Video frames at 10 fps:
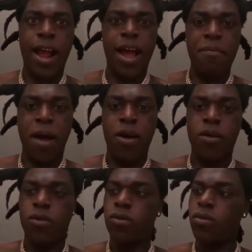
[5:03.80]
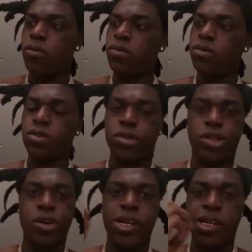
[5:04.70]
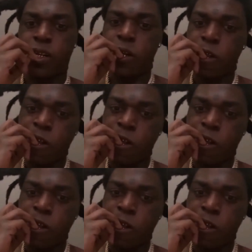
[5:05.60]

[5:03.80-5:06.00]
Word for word: I got my own journey.